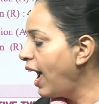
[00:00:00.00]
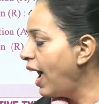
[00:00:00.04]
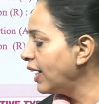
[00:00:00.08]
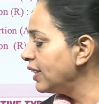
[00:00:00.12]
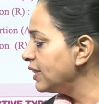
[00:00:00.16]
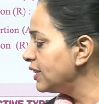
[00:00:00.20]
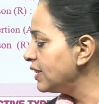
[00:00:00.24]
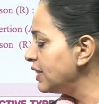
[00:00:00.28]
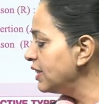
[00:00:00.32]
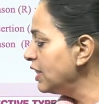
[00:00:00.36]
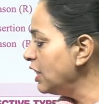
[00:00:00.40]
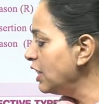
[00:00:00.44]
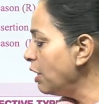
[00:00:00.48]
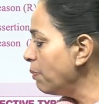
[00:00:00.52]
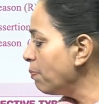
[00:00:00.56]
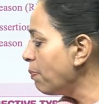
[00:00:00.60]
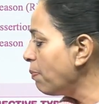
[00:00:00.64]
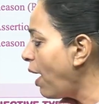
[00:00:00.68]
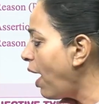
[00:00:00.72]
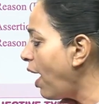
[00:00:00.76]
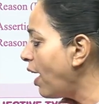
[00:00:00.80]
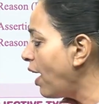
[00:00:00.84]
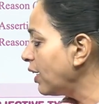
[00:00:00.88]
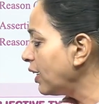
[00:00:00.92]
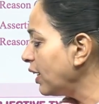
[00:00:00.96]
And C
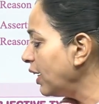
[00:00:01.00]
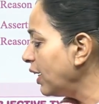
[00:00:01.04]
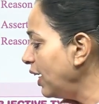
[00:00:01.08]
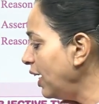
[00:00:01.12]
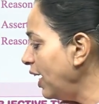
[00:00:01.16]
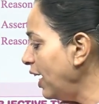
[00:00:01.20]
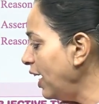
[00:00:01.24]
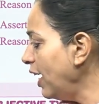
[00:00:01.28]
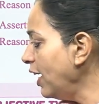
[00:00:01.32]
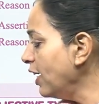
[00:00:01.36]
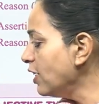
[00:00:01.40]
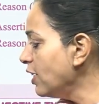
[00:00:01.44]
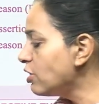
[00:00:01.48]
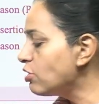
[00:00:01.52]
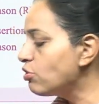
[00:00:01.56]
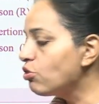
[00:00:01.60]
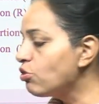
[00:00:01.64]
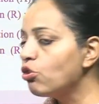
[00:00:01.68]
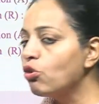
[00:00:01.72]
part, A is